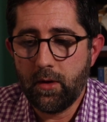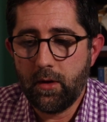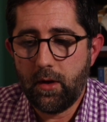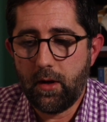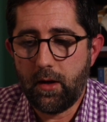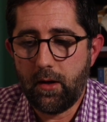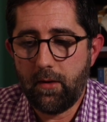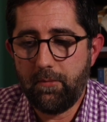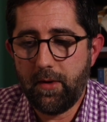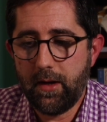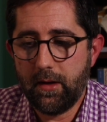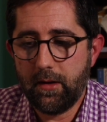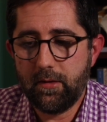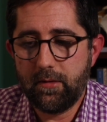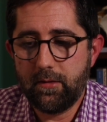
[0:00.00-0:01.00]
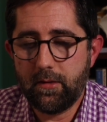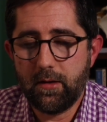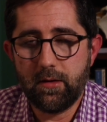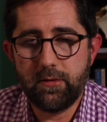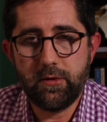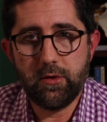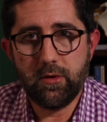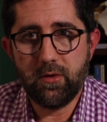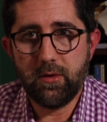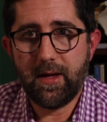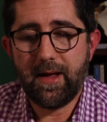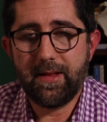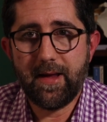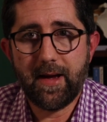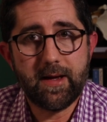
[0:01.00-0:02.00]
And to do
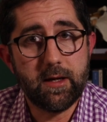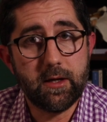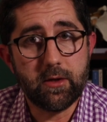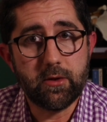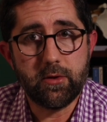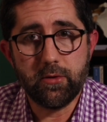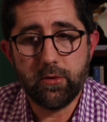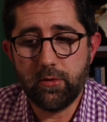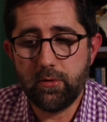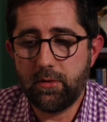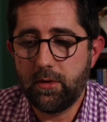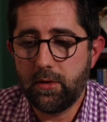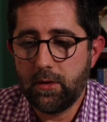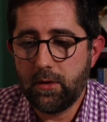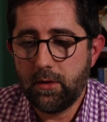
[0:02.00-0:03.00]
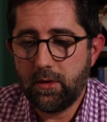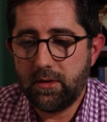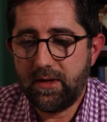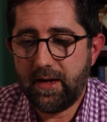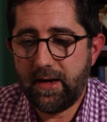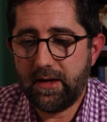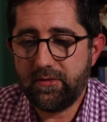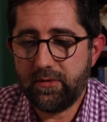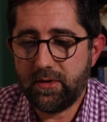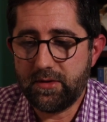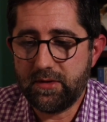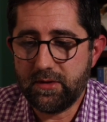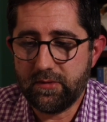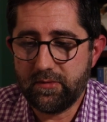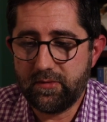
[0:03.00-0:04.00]
that, that can include tasks
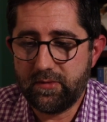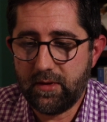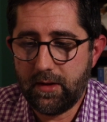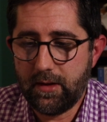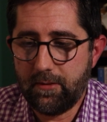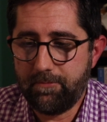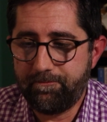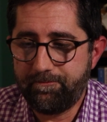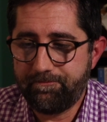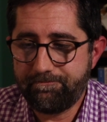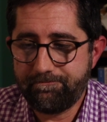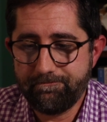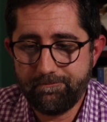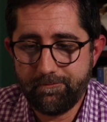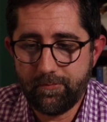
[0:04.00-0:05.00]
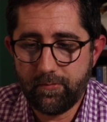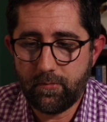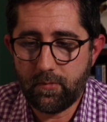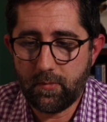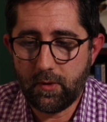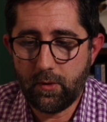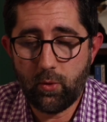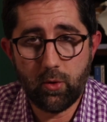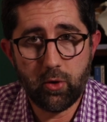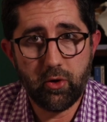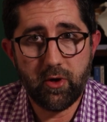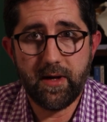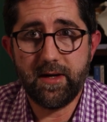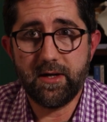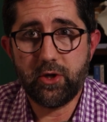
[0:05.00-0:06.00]
such as
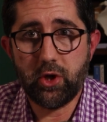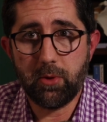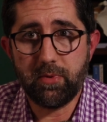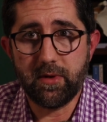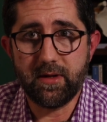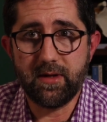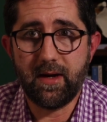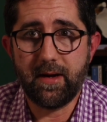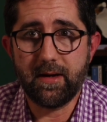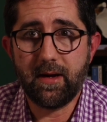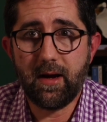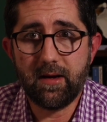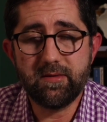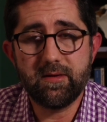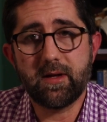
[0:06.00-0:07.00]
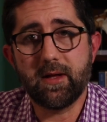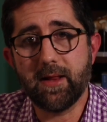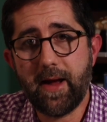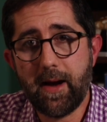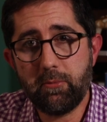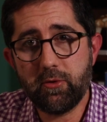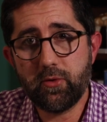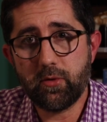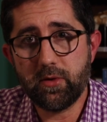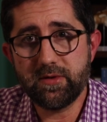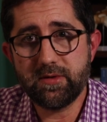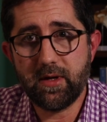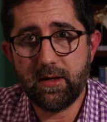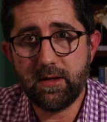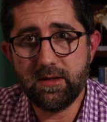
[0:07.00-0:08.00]
ordering and interpreting diagnostic and laboratory
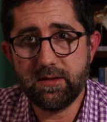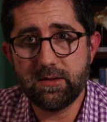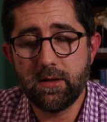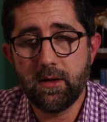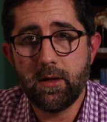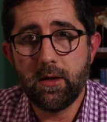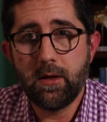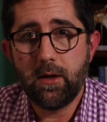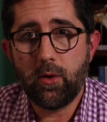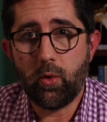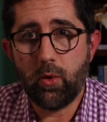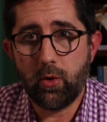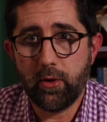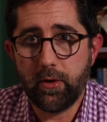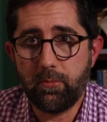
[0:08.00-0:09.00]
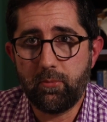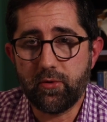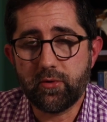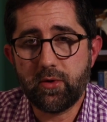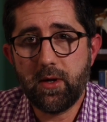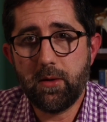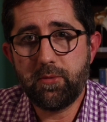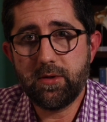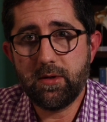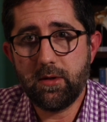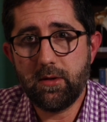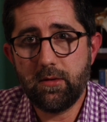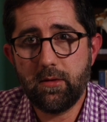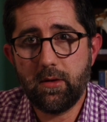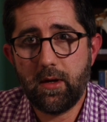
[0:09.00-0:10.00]
studies, ordering
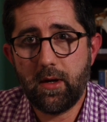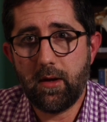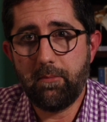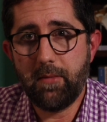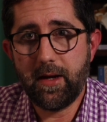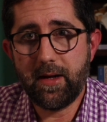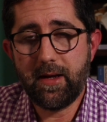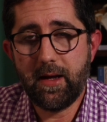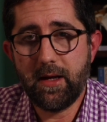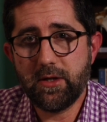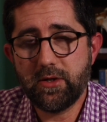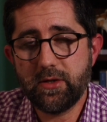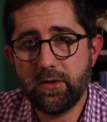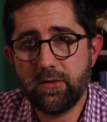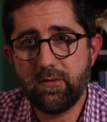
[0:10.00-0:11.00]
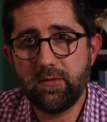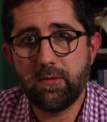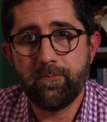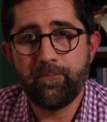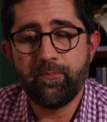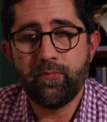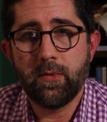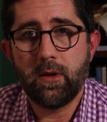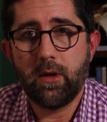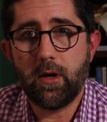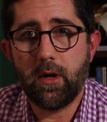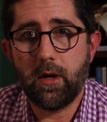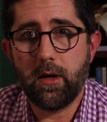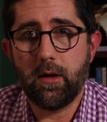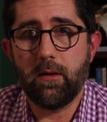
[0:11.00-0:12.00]
prescription medications,
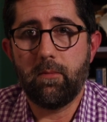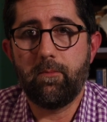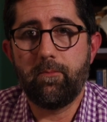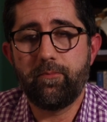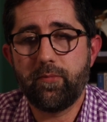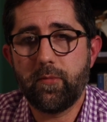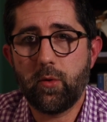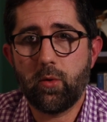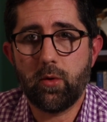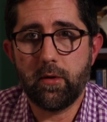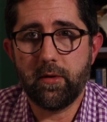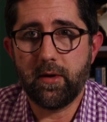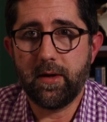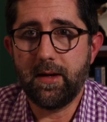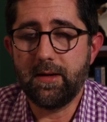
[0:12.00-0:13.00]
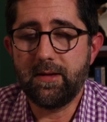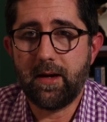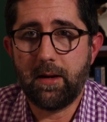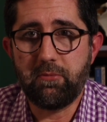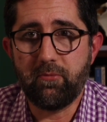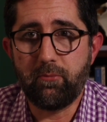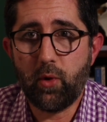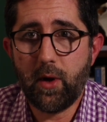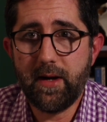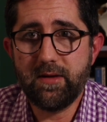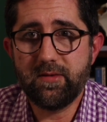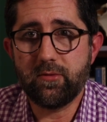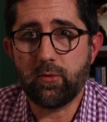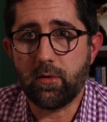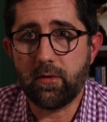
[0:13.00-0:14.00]
ordering any type of
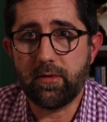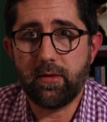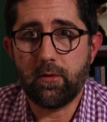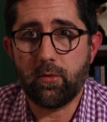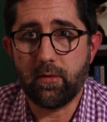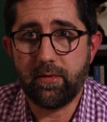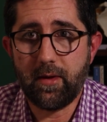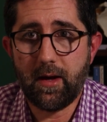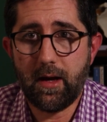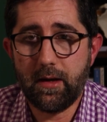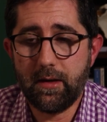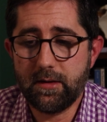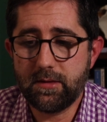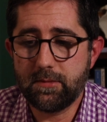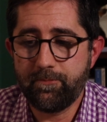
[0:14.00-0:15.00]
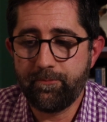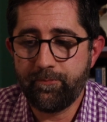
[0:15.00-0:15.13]
brace or orthotics.